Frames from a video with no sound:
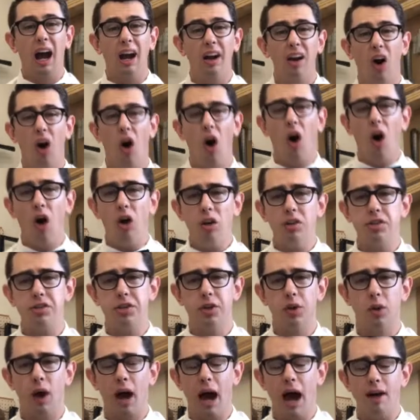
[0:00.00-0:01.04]
I
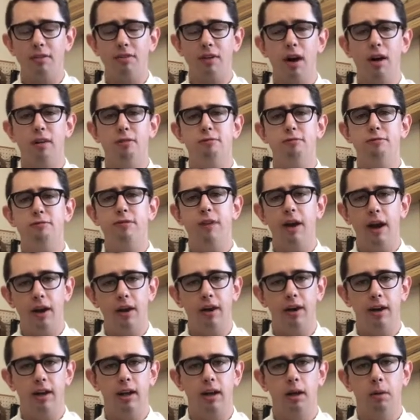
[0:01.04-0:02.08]
also have a
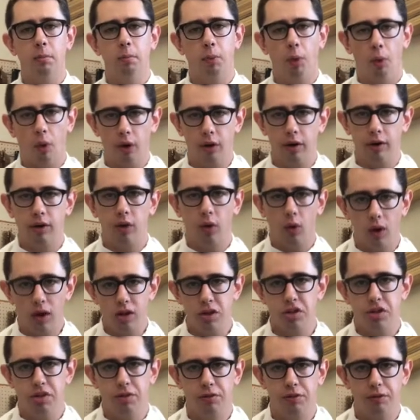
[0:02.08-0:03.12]
very important
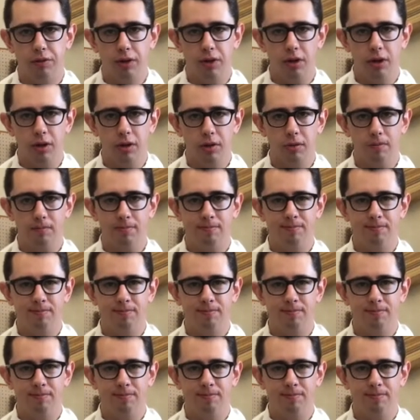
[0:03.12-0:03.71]
question for you.